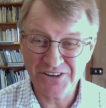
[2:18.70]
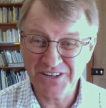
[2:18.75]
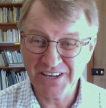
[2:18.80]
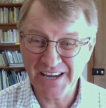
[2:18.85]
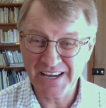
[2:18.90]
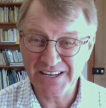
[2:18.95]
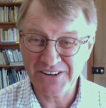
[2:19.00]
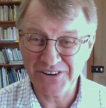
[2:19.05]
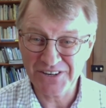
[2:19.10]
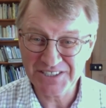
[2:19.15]
only
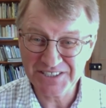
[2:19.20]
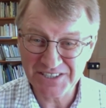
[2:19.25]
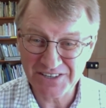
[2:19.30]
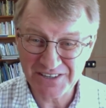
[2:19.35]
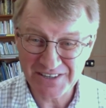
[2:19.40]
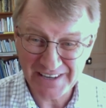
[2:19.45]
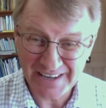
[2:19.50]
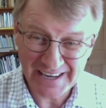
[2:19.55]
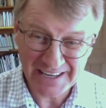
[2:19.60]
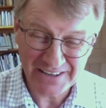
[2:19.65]
headaches
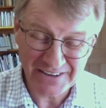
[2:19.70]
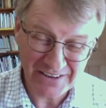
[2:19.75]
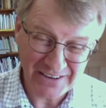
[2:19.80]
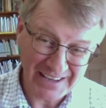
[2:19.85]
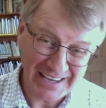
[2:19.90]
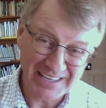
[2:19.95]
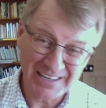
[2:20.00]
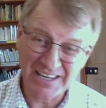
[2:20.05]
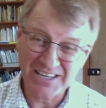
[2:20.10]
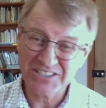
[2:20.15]

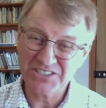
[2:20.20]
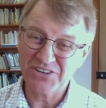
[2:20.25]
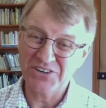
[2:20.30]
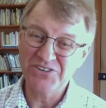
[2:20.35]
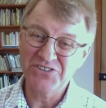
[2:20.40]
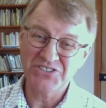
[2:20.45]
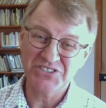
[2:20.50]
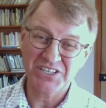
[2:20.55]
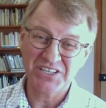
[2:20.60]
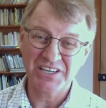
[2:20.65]
I
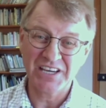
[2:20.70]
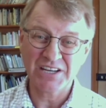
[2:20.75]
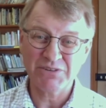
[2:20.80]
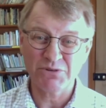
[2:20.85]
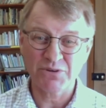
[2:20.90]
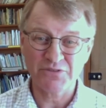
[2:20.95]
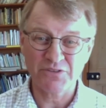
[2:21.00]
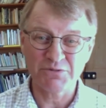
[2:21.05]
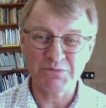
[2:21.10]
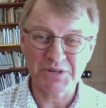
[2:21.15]
used to get
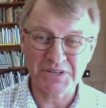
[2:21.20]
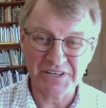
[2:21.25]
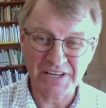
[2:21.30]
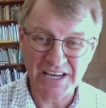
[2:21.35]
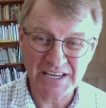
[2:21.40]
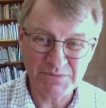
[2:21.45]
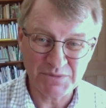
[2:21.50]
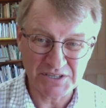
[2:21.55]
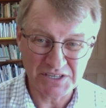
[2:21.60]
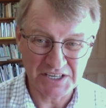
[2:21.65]
were from a
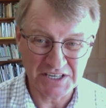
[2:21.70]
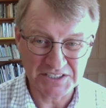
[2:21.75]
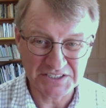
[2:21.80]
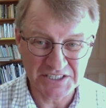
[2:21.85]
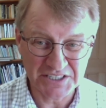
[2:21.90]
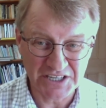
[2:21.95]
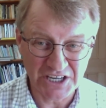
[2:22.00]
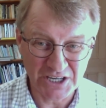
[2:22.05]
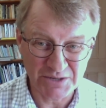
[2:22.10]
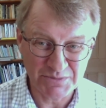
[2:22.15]
neighbor years
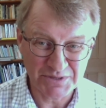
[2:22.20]
ago,